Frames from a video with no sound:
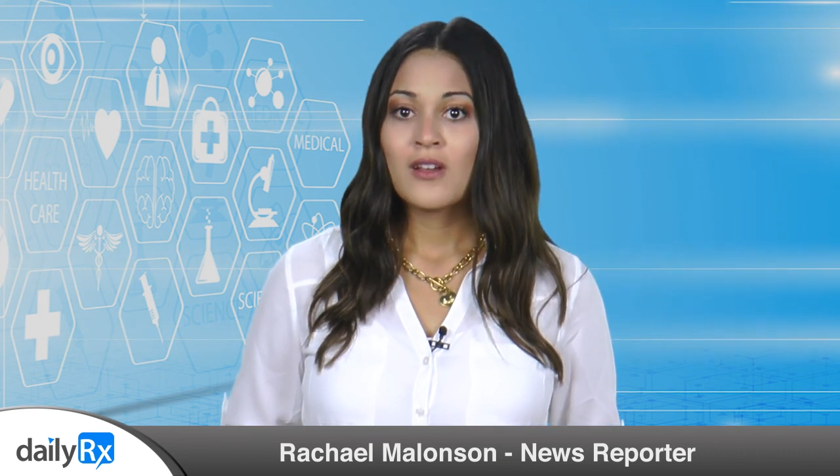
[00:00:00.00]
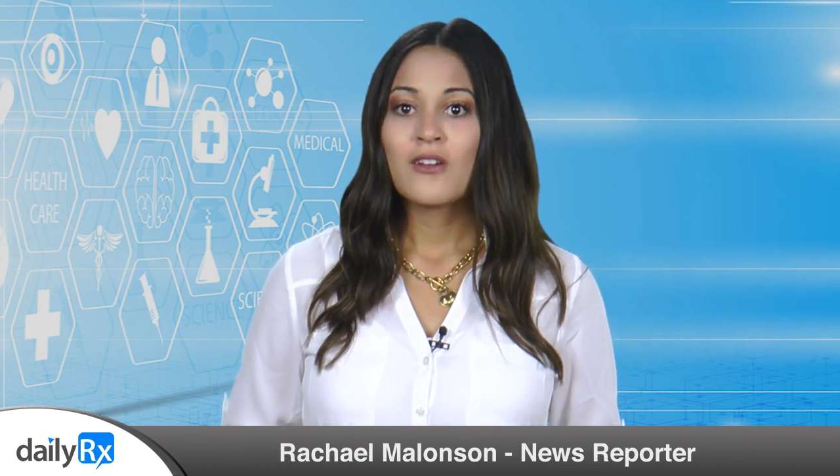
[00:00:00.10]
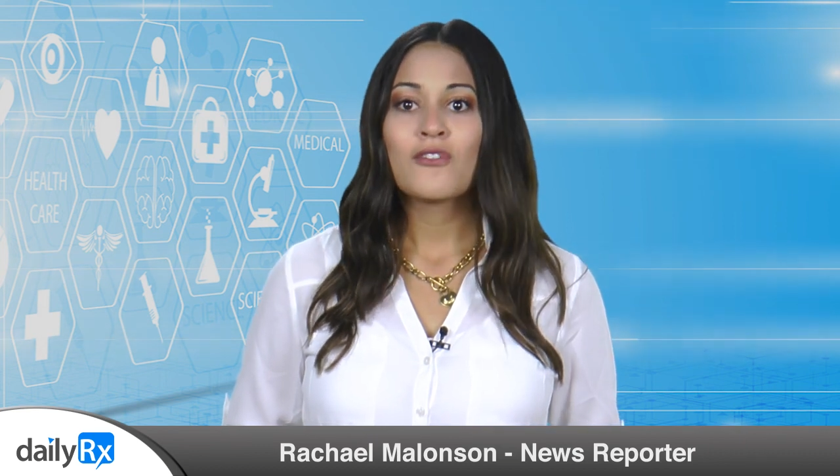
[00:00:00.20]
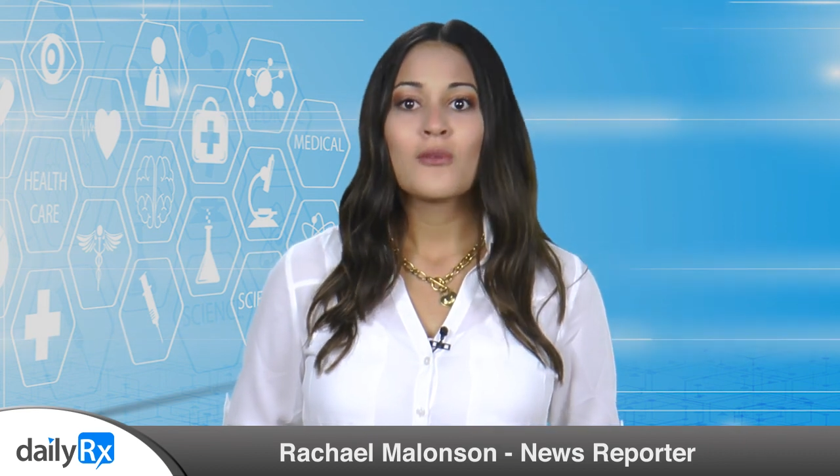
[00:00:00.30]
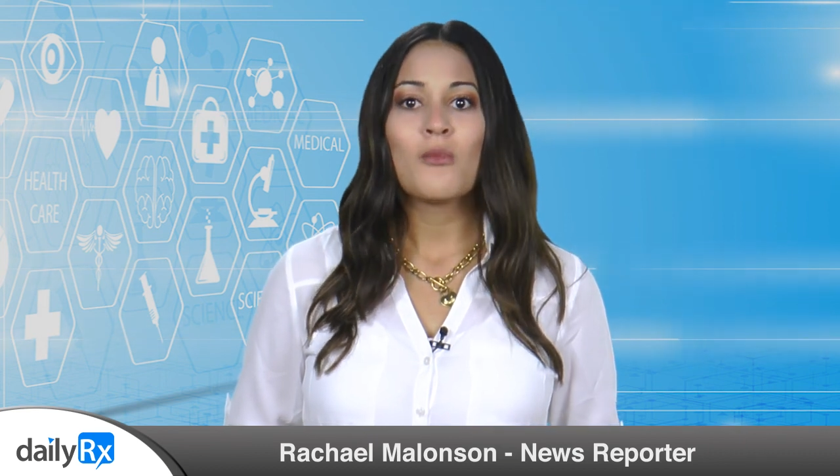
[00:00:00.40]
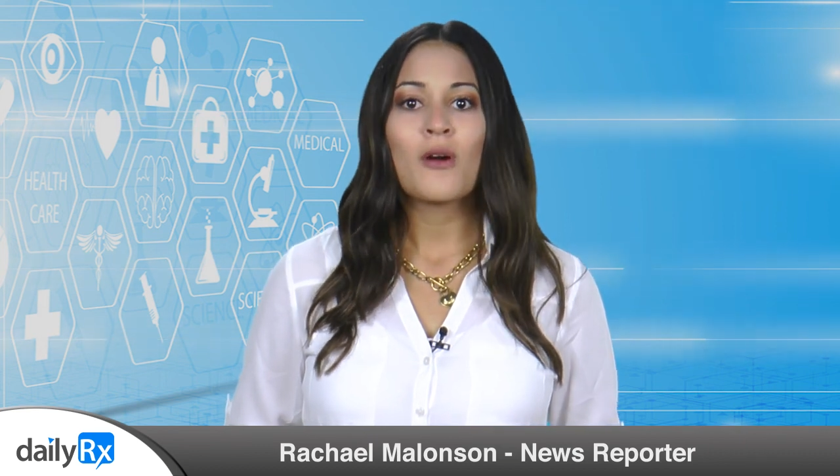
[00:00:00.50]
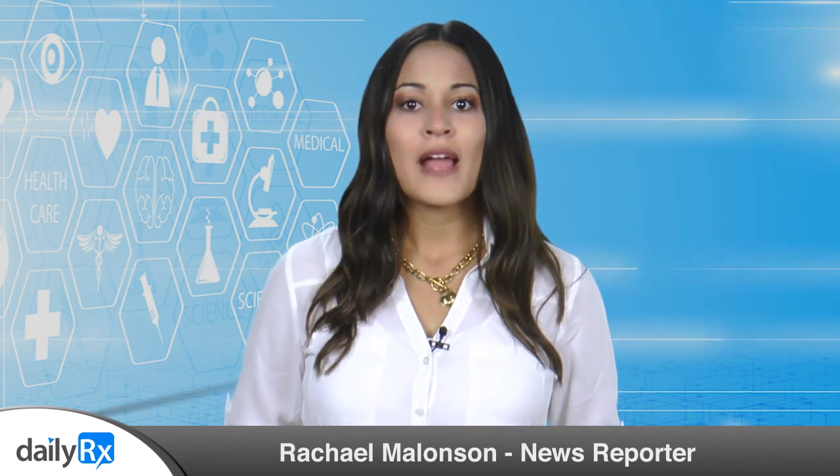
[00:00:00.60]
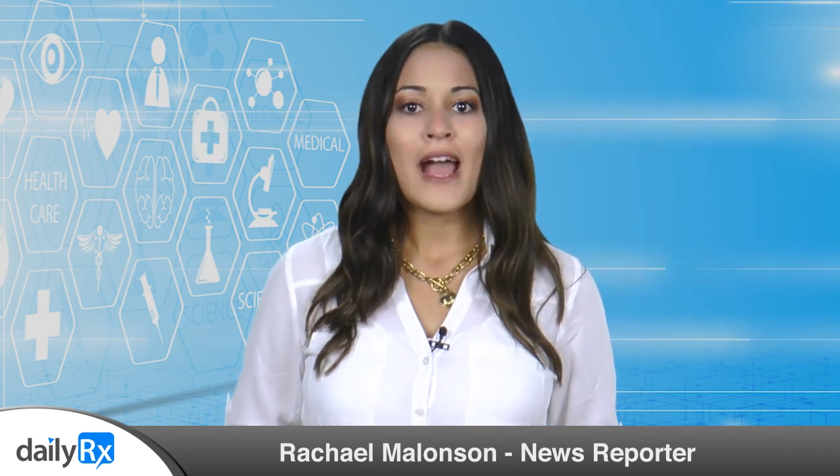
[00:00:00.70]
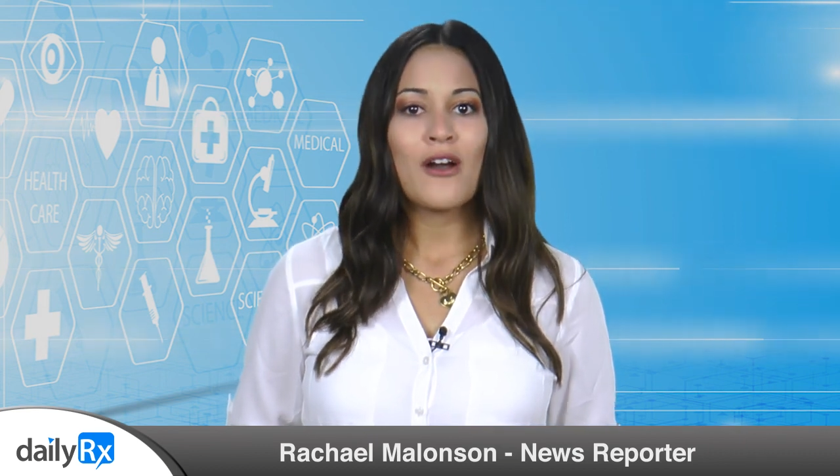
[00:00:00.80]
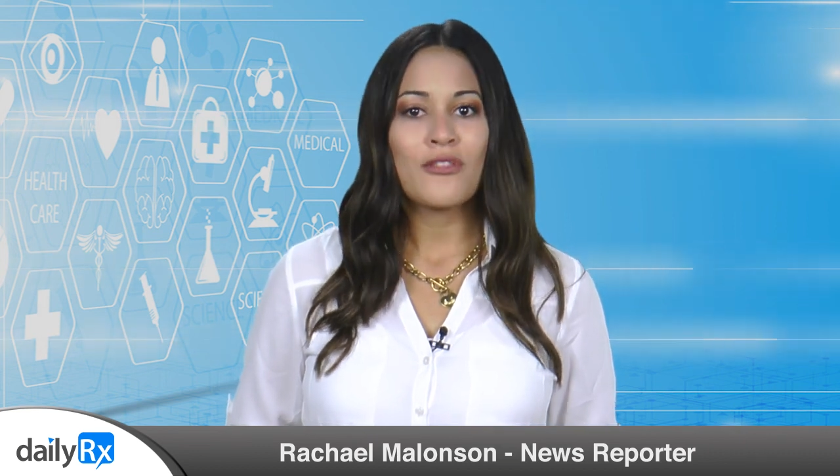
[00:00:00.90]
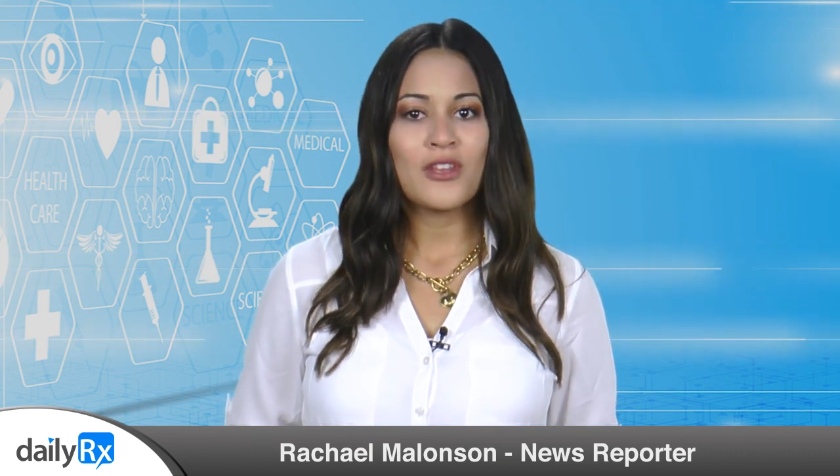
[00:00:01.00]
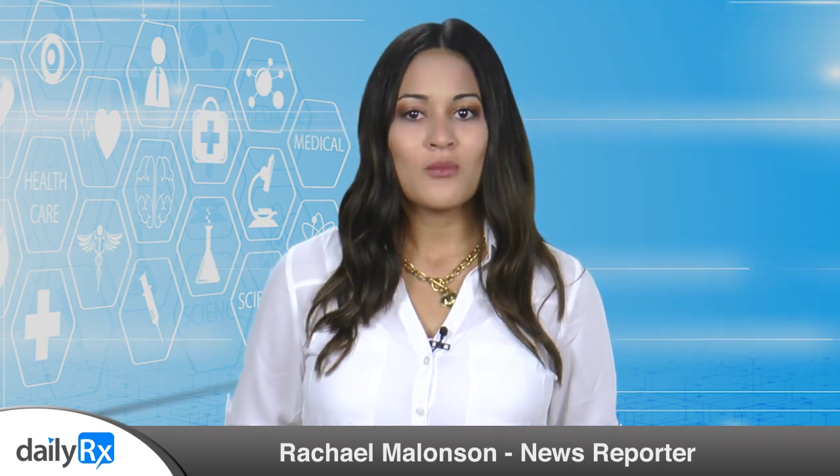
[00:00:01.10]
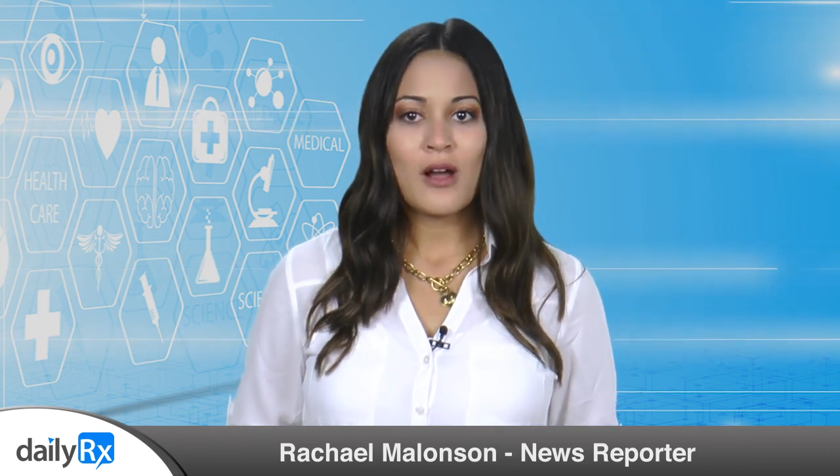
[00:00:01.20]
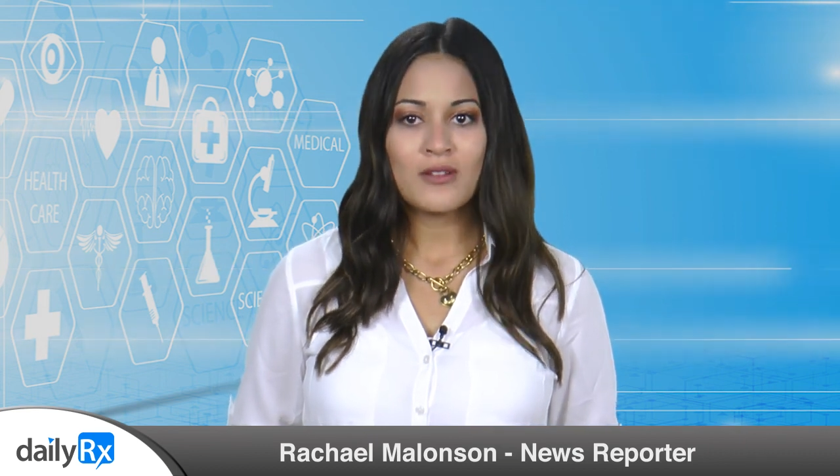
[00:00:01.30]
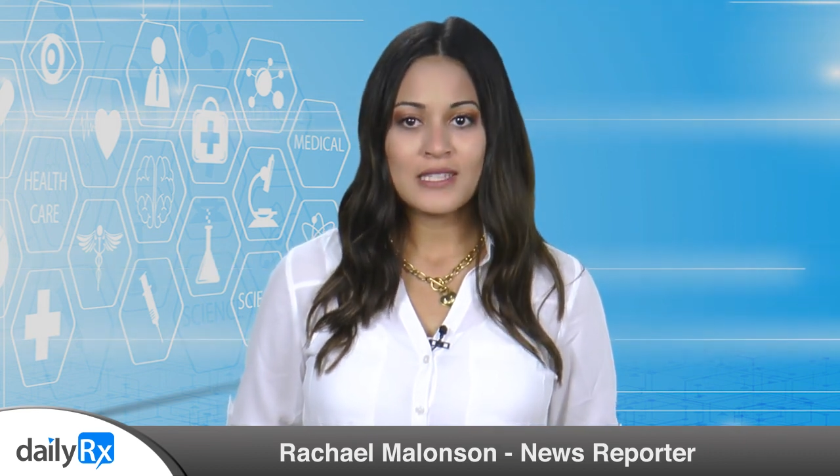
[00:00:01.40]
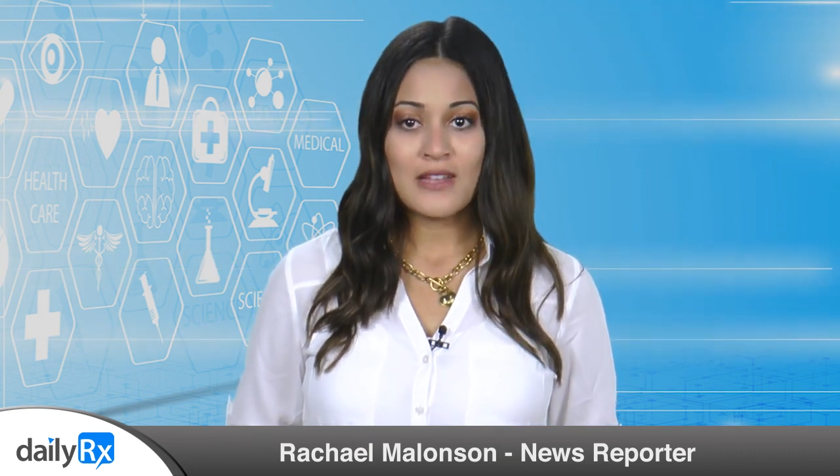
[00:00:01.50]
For more health and wellness